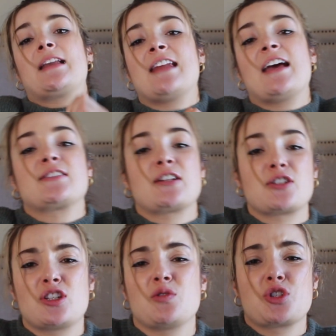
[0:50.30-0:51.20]
My nails
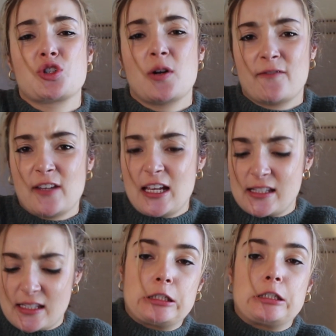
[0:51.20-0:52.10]
are too short for
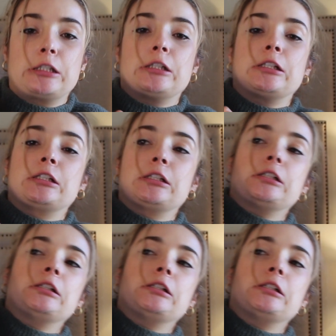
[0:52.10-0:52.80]
this. Oh.